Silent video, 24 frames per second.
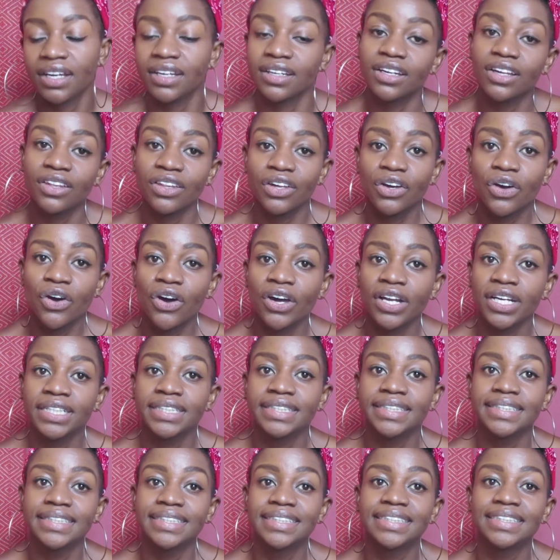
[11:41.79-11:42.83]
Another
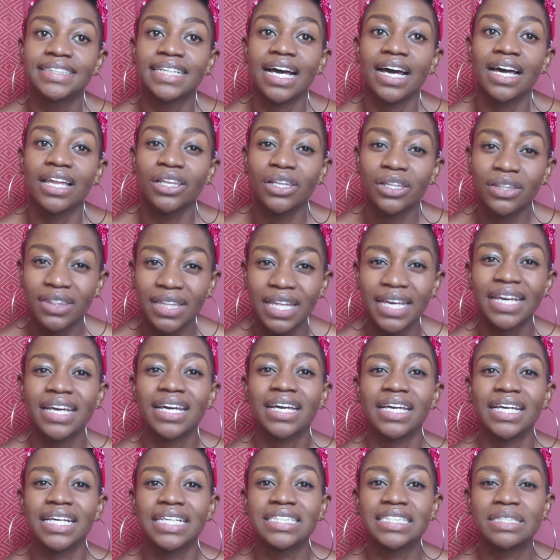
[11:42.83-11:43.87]
con is I
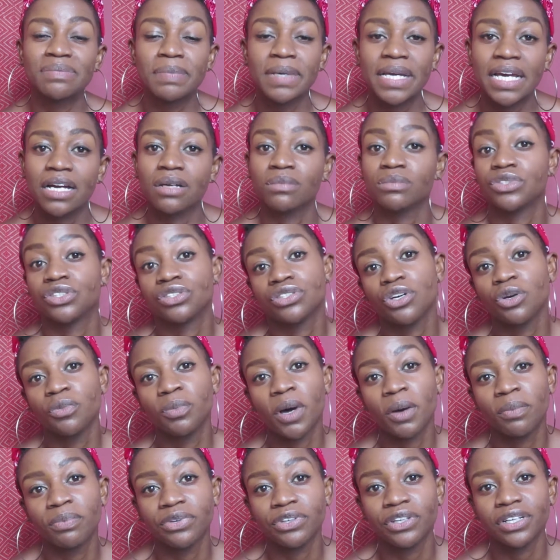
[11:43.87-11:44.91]
think it's become so
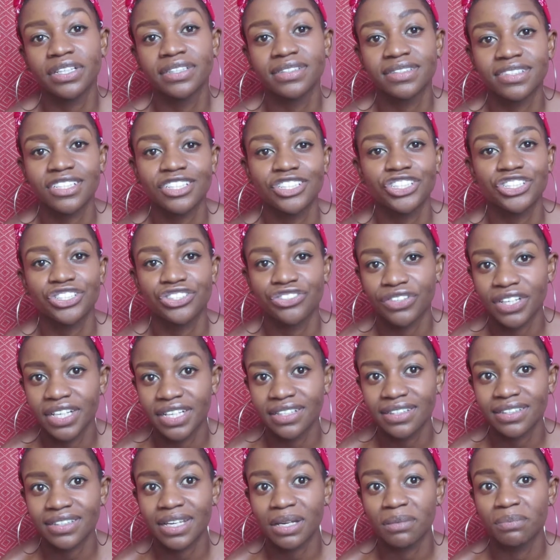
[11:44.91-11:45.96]
popular and such a
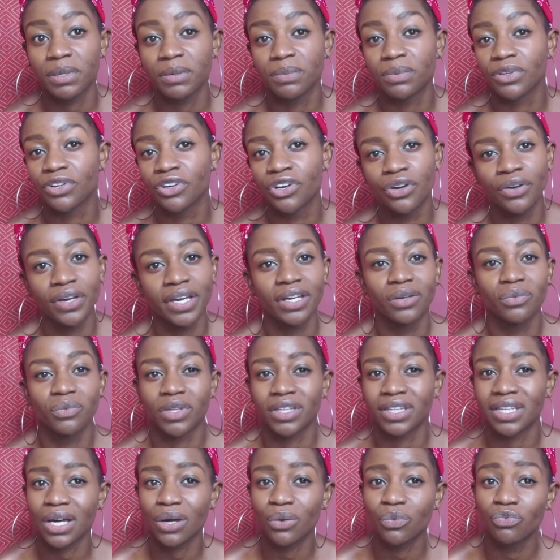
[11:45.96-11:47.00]
trend that people go in
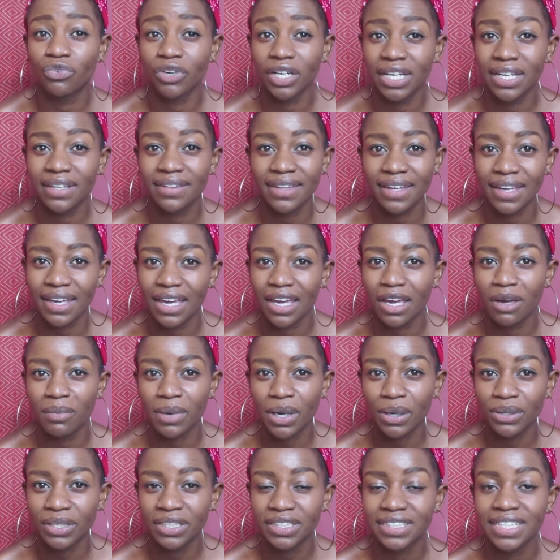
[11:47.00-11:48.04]
without really thinking
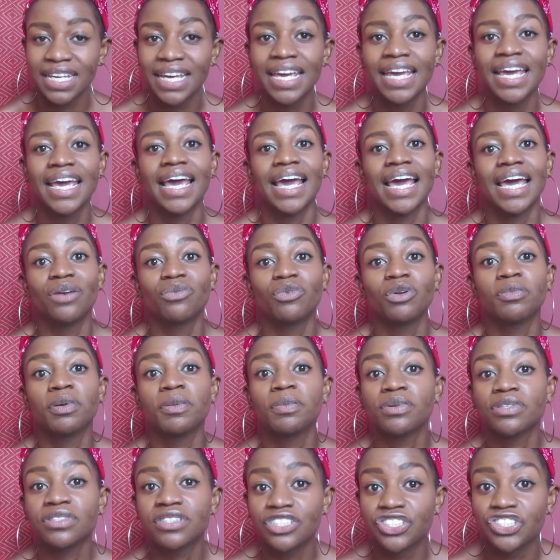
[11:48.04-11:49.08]
about it. And when
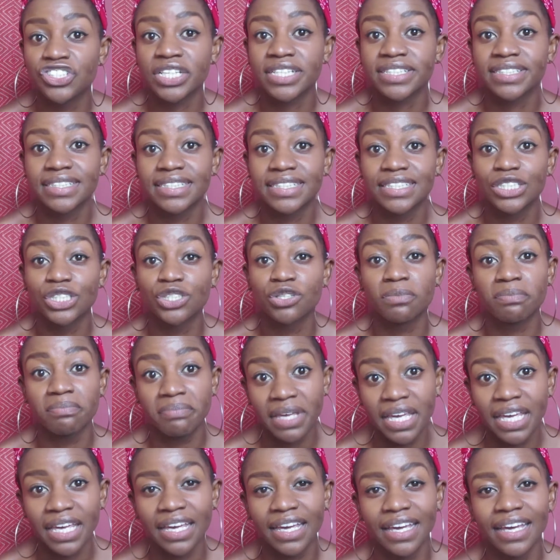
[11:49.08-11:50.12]
people suggest this to
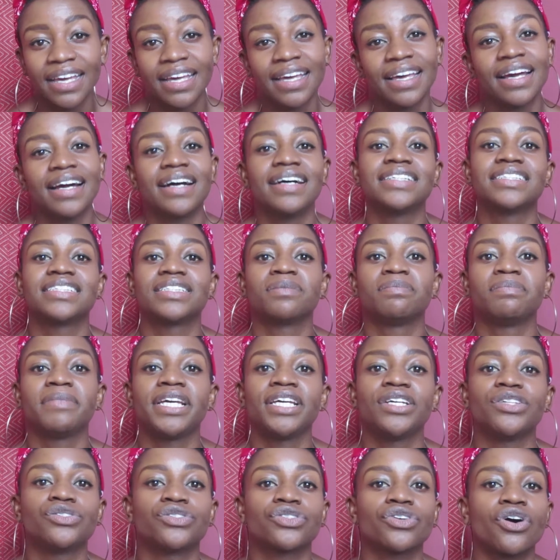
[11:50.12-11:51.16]
me as a
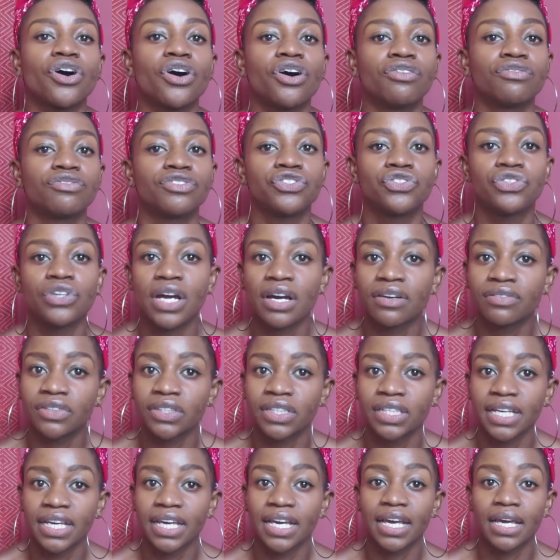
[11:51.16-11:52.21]
means of
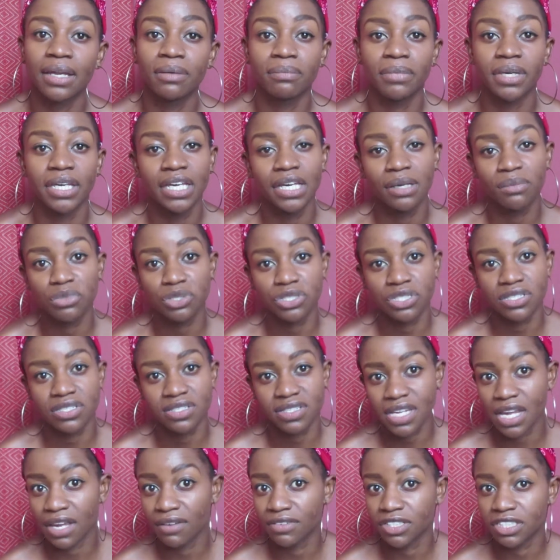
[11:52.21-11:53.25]
traveling and being able to
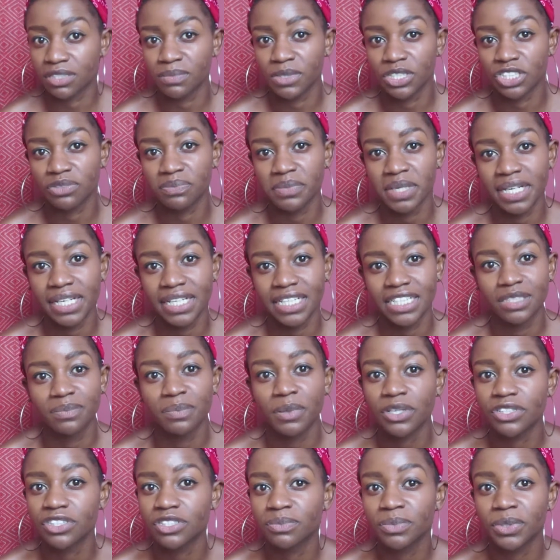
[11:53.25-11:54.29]
save as much money as
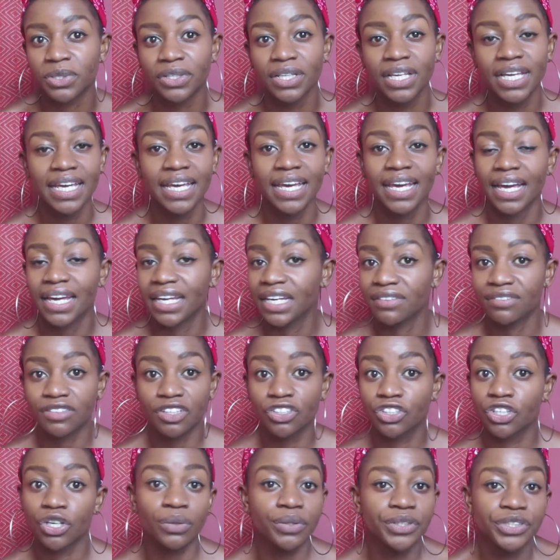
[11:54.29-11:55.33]
possible, and
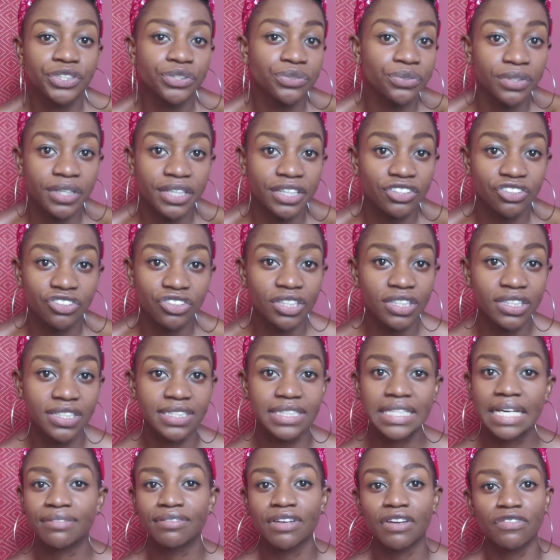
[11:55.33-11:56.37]
even going to Asia,
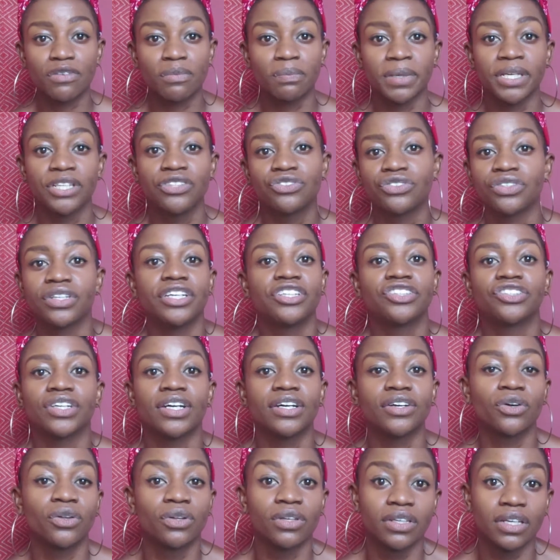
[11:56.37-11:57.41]
because I've never been to Asia
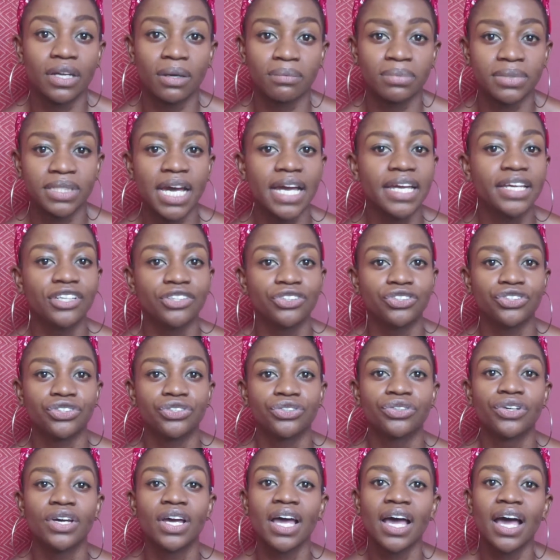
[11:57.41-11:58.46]
at all and I'm dying
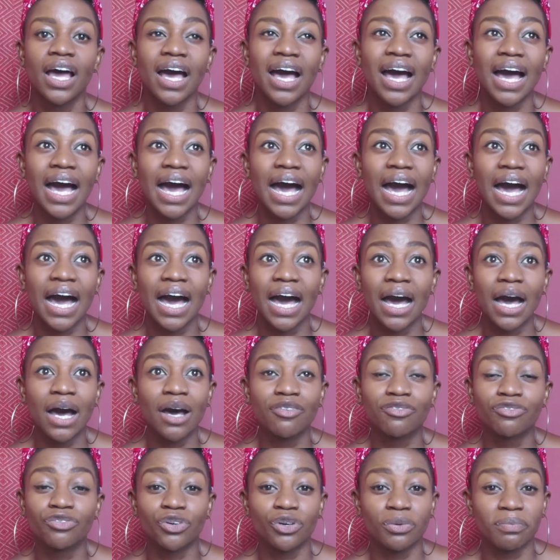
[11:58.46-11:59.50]
to,
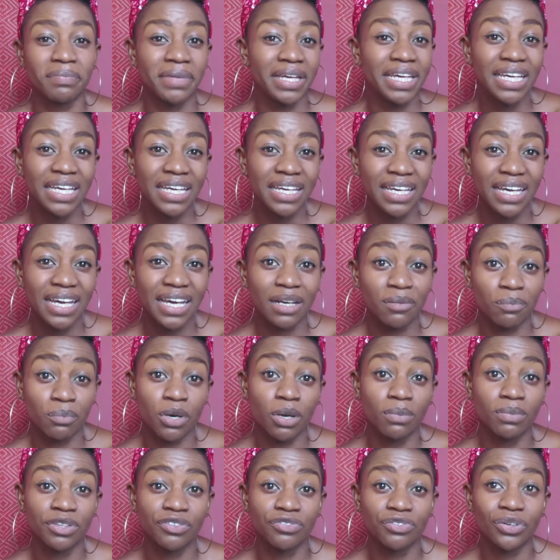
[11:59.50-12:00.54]
for me and
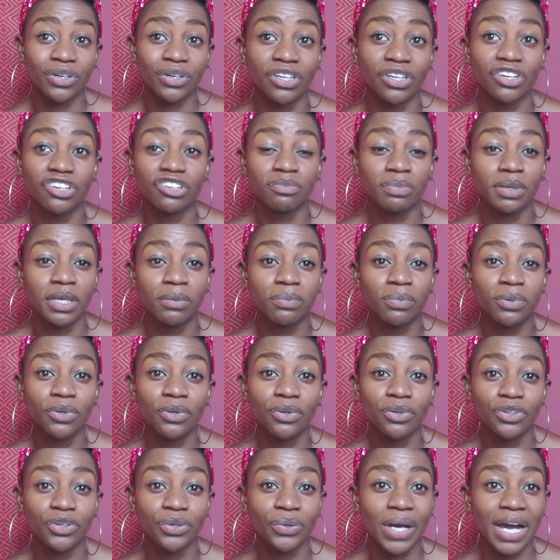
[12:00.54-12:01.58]
probably lot of
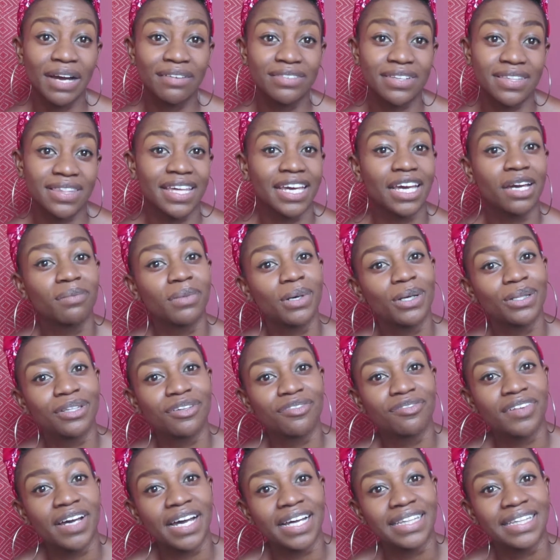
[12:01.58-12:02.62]
people, you have to think about
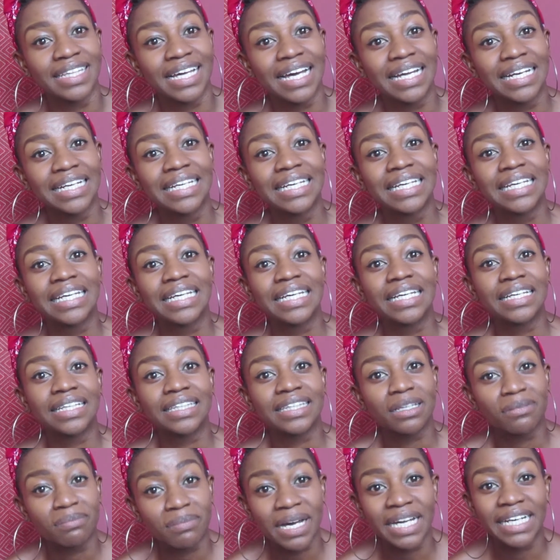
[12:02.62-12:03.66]
the fact that
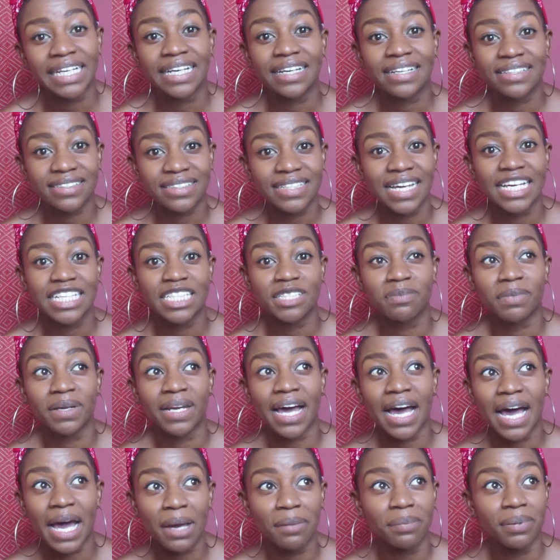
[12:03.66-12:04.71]
the money is nice,
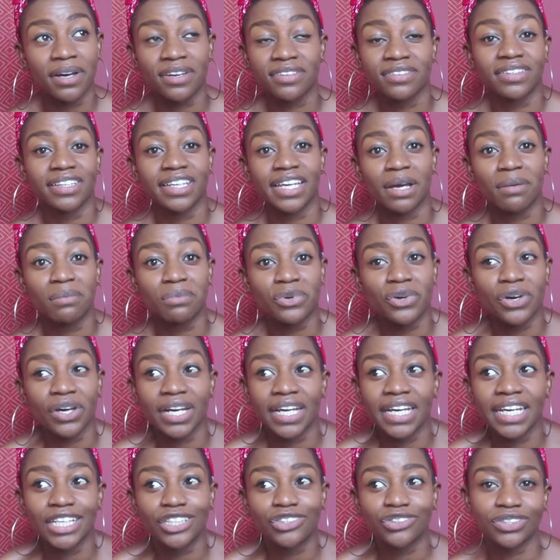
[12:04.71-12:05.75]
but I personally am
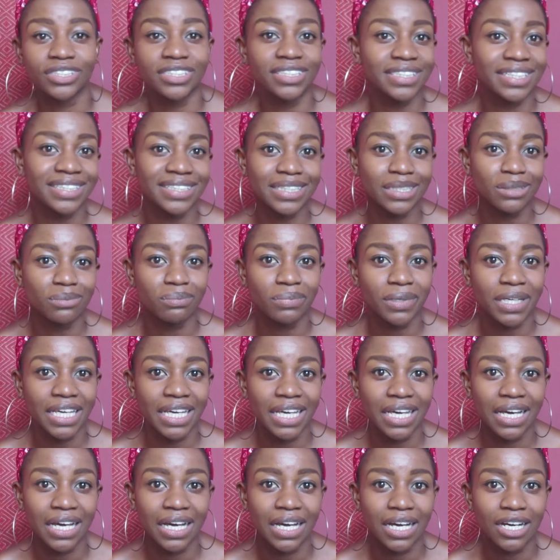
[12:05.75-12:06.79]
not interested in
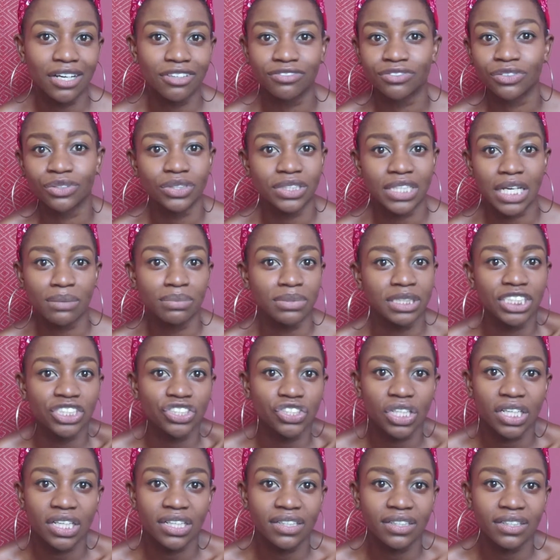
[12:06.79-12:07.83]
being a full-time
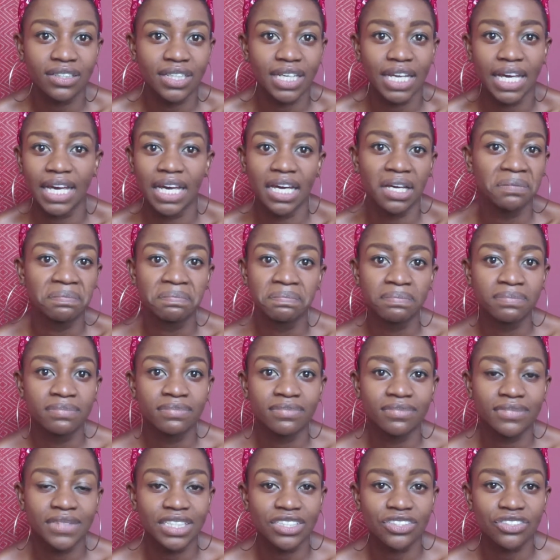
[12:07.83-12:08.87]
teacher. Like,
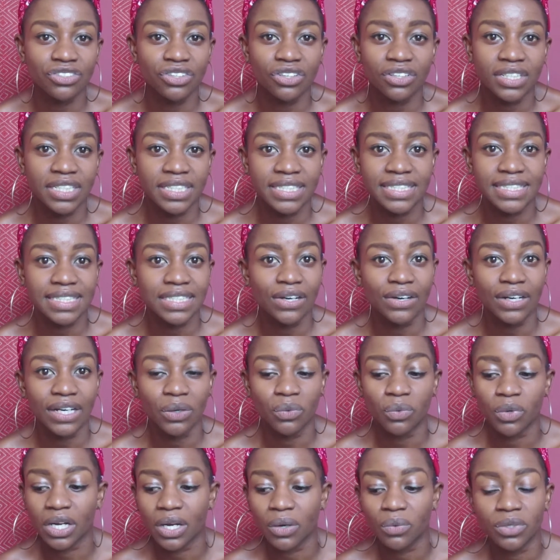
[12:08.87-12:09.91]
that's not
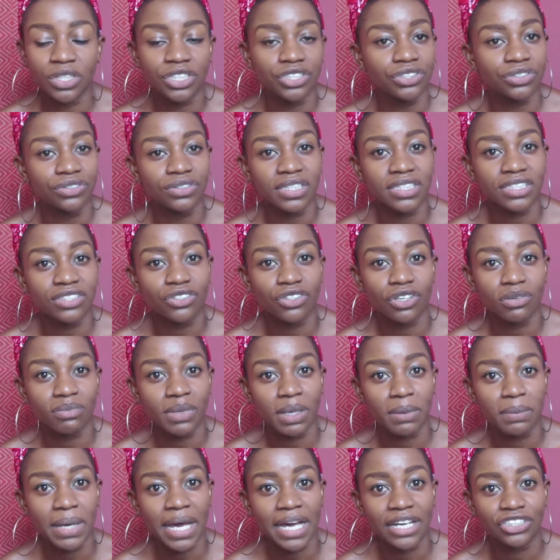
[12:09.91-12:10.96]
necessarily what I want to do. That's not
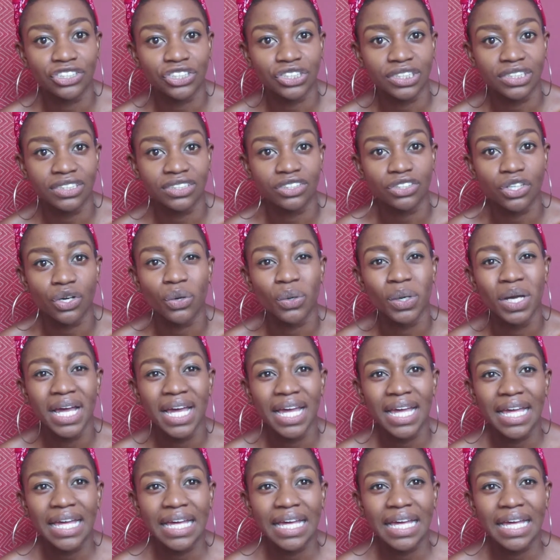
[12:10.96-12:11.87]
my passion. So